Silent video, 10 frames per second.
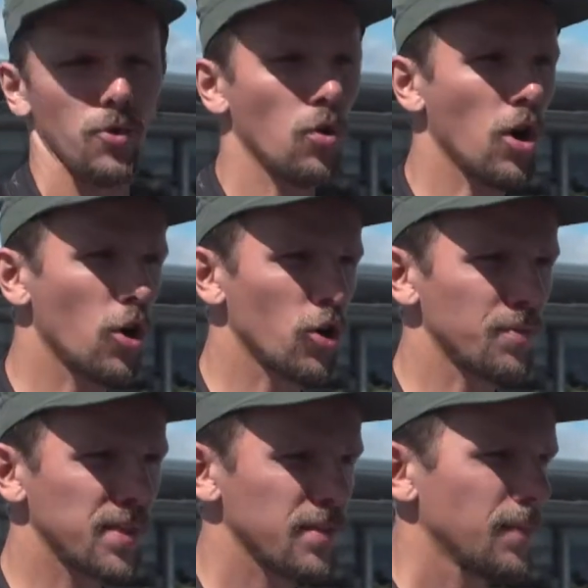
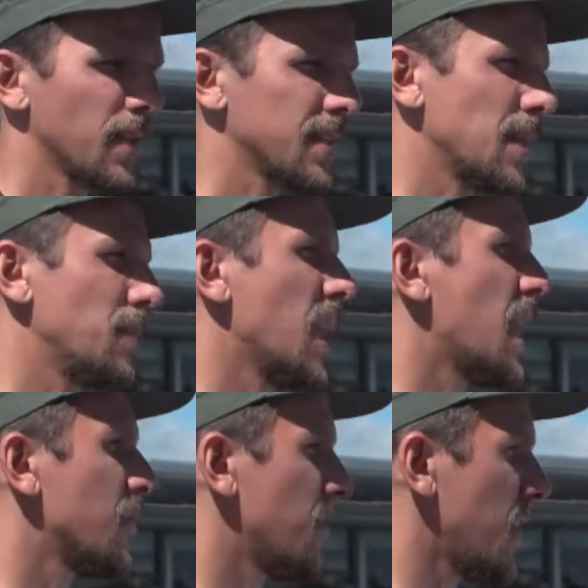worms, some
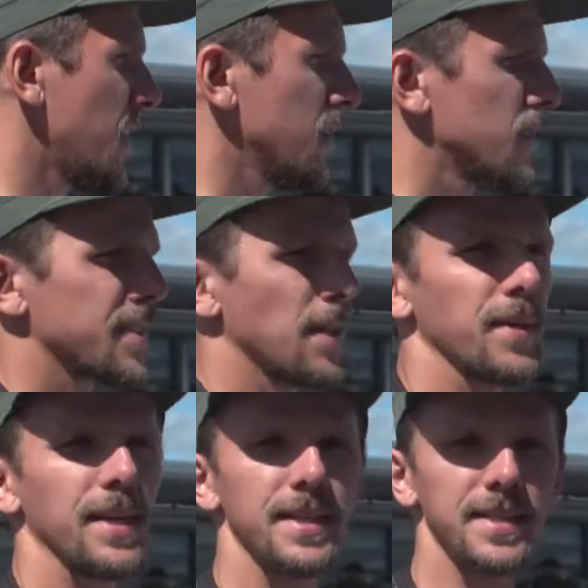larvae, some
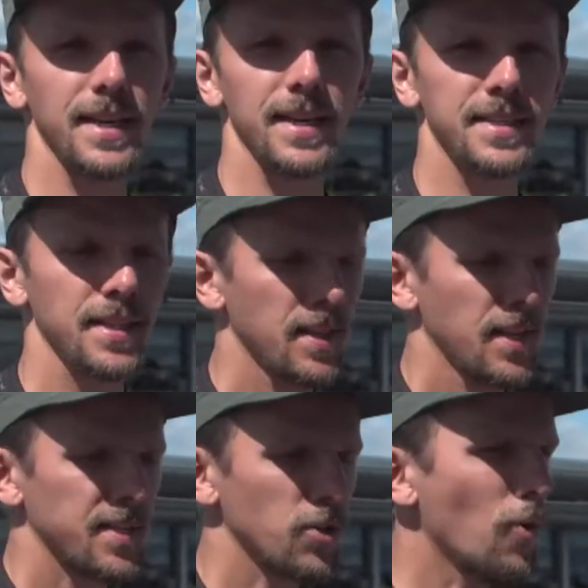insects.
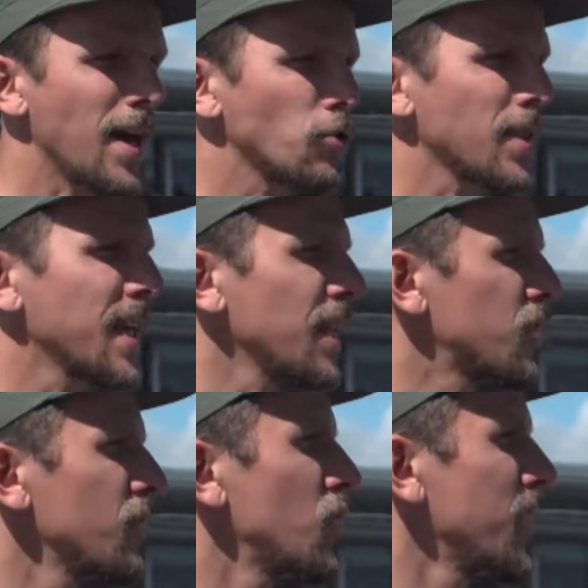So why do they have
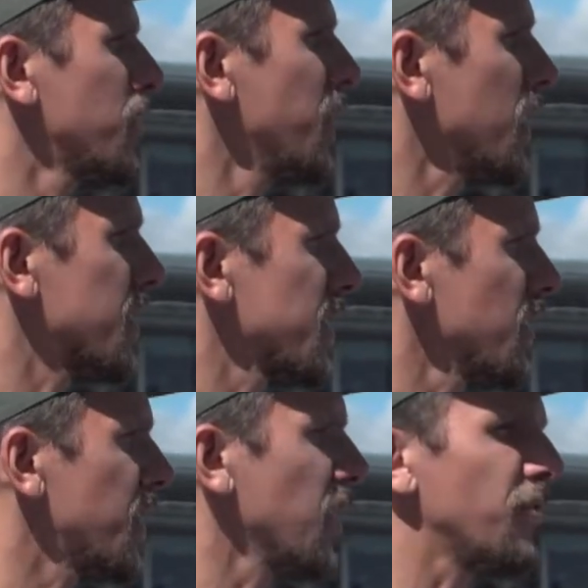different bills
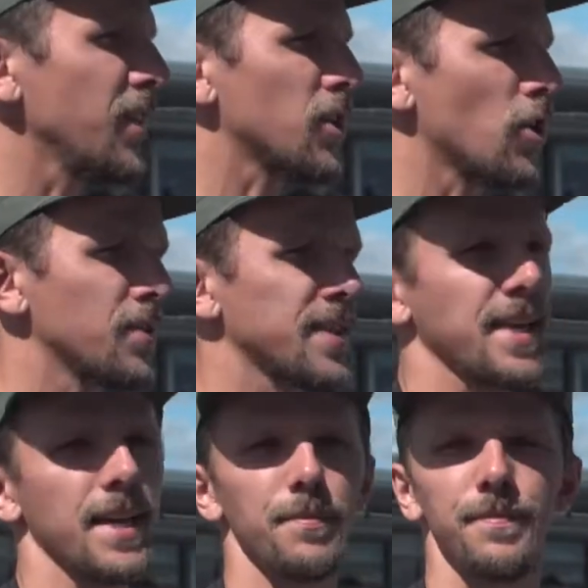if they feed on the
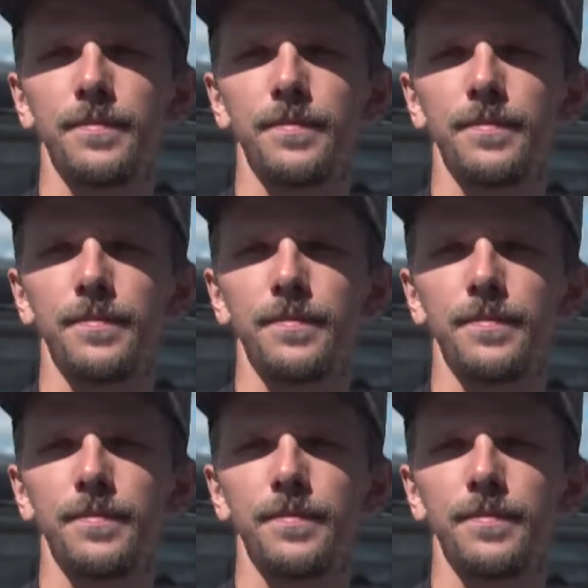same?